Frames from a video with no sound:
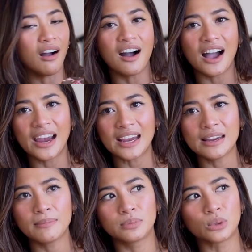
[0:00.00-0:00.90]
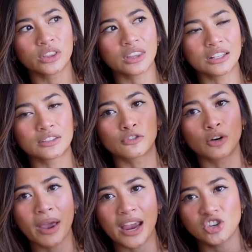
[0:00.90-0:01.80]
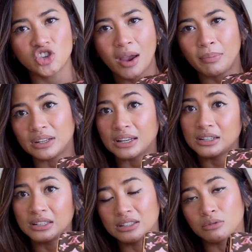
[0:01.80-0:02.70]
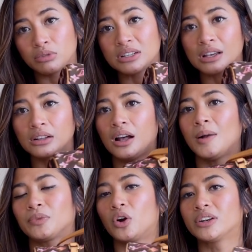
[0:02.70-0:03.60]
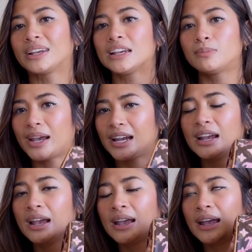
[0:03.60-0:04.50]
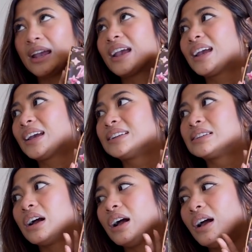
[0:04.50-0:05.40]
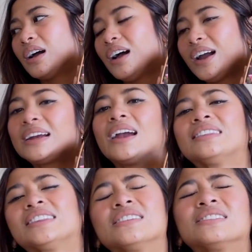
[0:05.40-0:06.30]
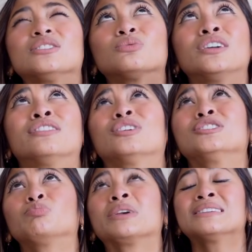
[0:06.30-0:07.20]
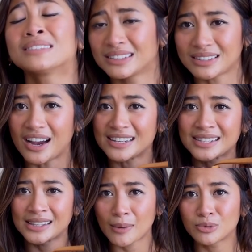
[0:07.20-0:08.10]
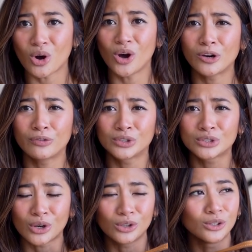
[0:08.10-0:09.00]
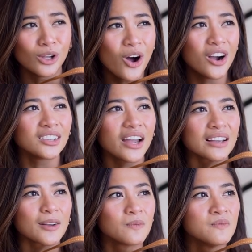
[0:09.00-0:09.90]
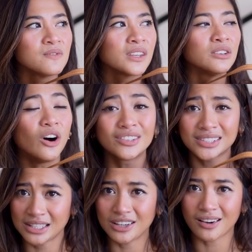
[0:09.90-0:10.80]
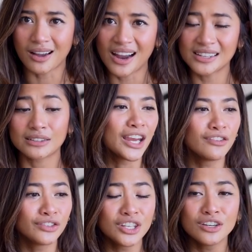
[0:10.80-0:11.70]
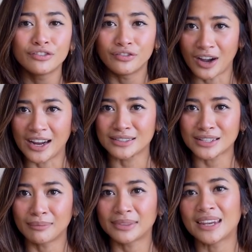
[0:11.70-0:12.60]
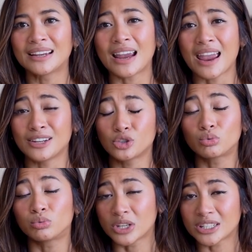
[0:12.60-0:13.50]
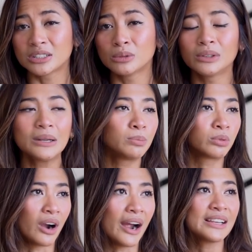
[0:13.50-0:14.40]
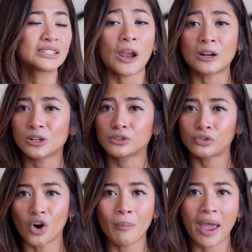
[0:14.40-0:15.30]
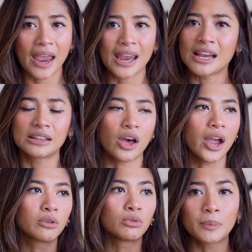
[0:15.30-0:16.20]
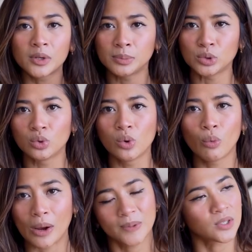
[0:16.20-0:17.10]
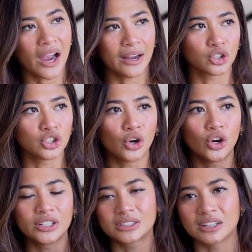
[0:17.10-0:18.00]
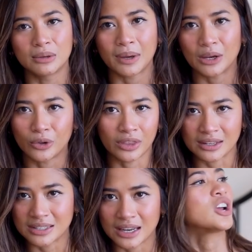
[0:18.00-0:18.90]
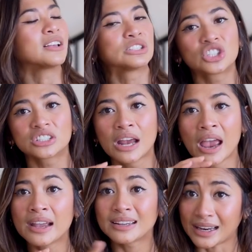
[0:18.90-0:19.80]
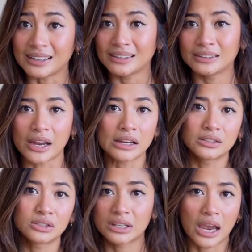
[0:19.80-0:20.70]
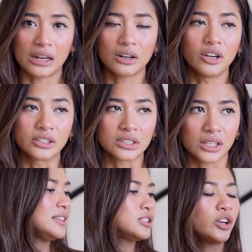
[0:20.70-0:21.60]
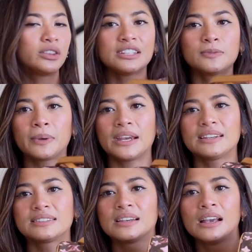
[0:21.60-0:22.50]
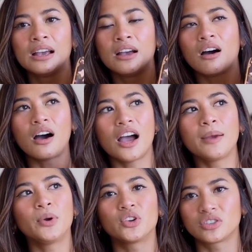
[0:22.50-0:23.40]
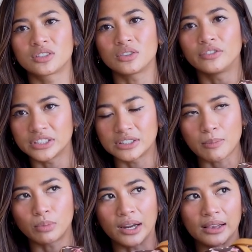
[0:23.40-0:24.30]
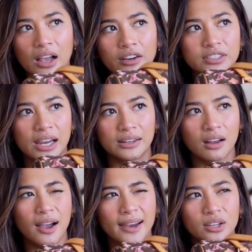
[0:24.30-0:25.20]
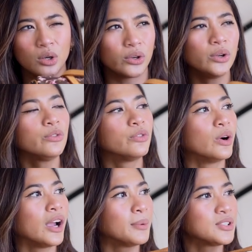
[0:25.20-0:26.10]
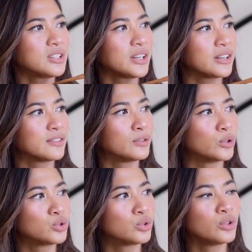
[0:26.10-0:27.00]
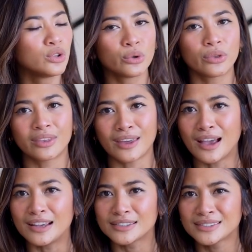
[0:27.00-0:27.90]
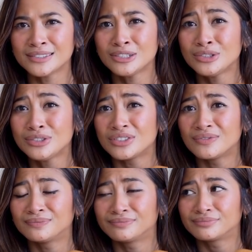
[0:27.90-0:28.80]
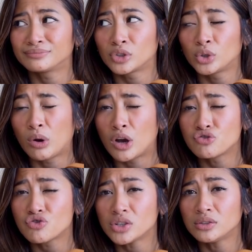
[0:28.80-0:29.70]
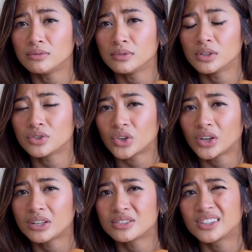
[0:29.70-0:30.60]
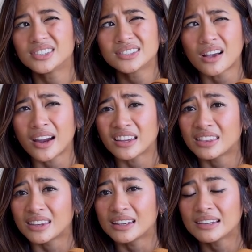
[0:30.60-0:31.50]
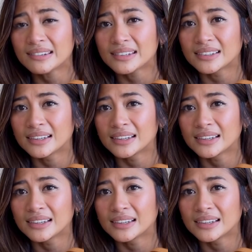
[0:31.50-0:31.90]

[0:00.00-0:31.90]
I bought these from a Japanese reseller on eBay, and again, this is one of those pieces I slept on for so long. Like, honestly, you guys, if you find something and it's reasonably priced and it's from a like reputable website and you know it's going to be authentic, guys, just get it. Like, just get it, honestly. So this piece I purchased, obviously pre-loved, and I got it for, how much did I get it for? two thousand two hundred Australian dollars, I think,